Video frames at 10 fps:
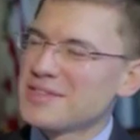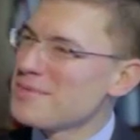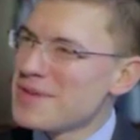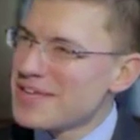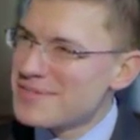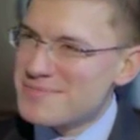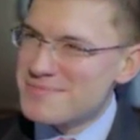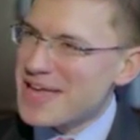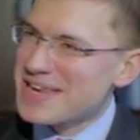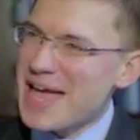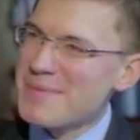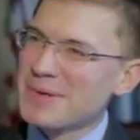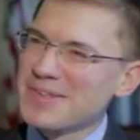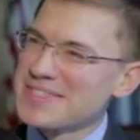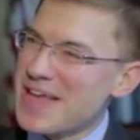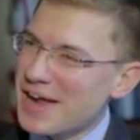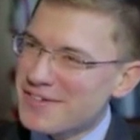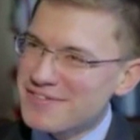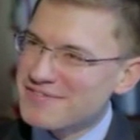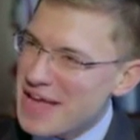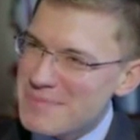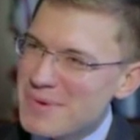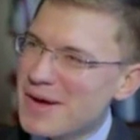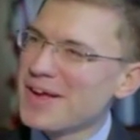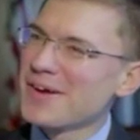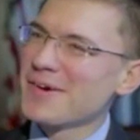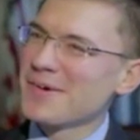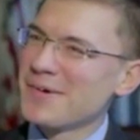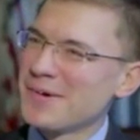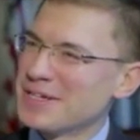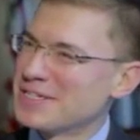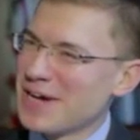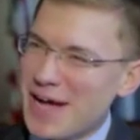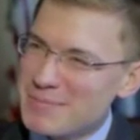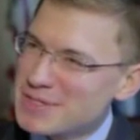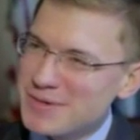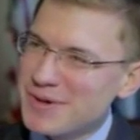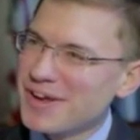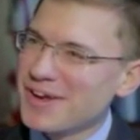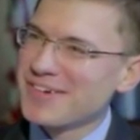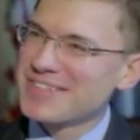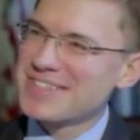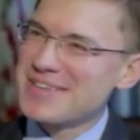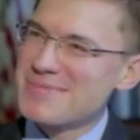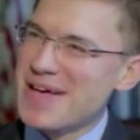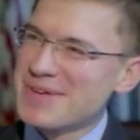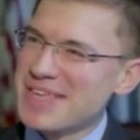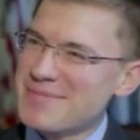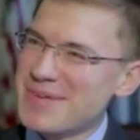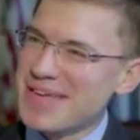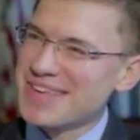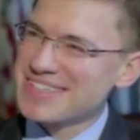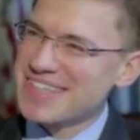So you mean Bain Capital is not a vampire or a job destroyer as the Obama campaign